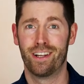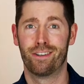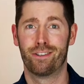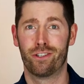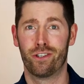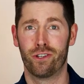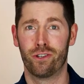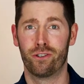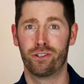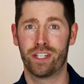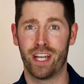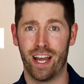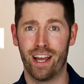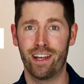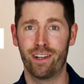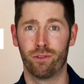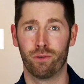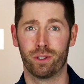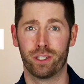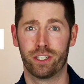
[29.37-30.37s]
to
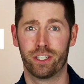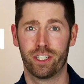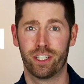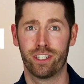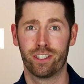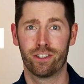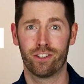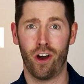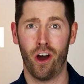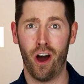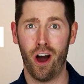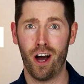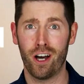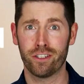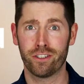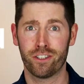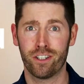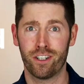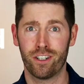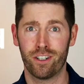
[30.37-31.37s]
10, which is
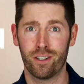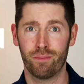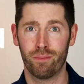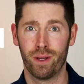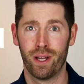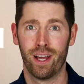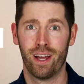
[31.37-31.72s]
awesome.